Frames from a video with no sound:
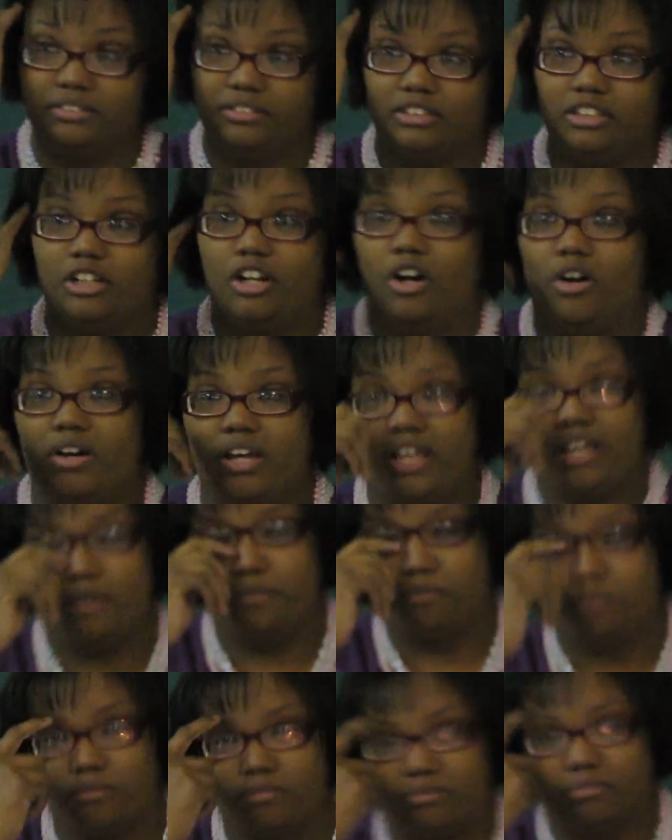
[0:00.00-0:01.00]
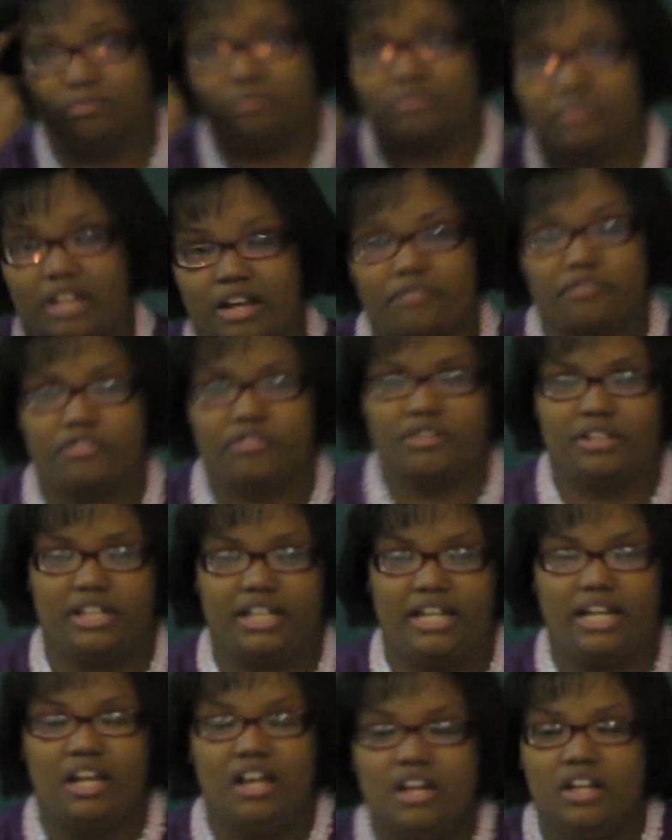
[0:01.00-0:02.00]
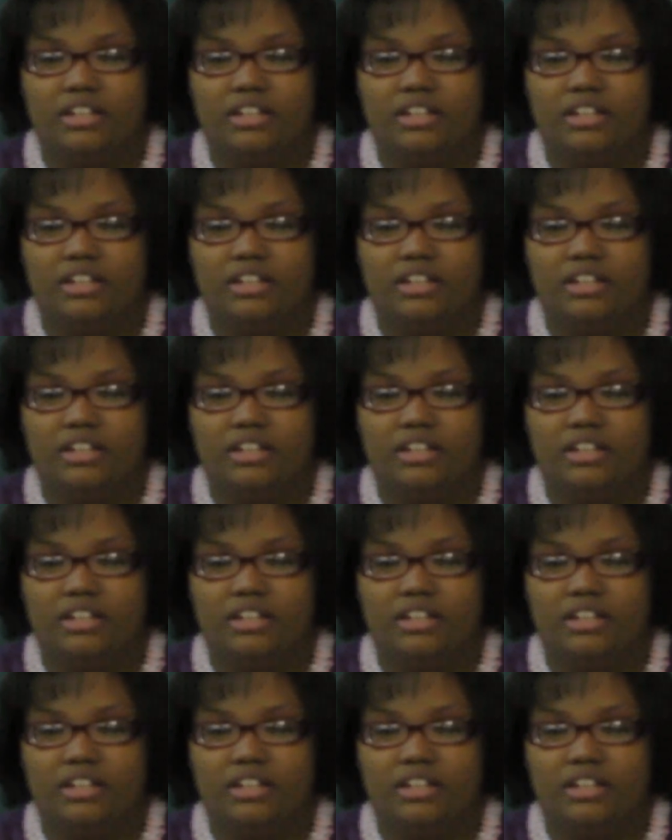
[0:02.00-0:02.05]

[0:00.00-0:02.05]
you know, him never really